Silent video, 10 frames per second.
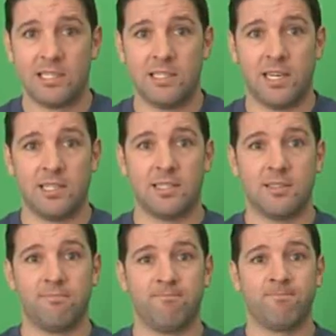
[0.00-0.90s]
Yikes.
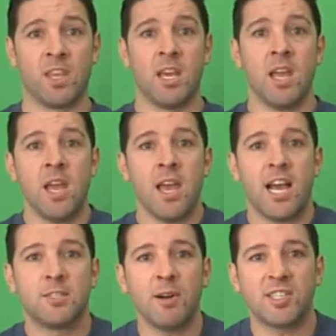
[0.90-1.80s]

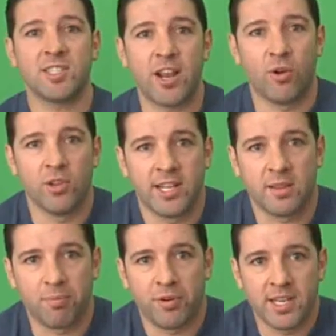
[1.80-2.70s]
As much as I don't like
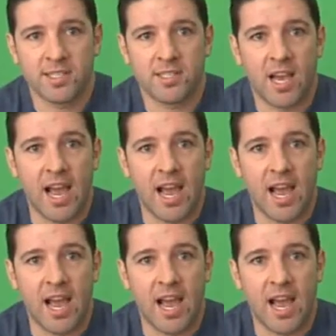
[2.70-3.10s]
the Prius,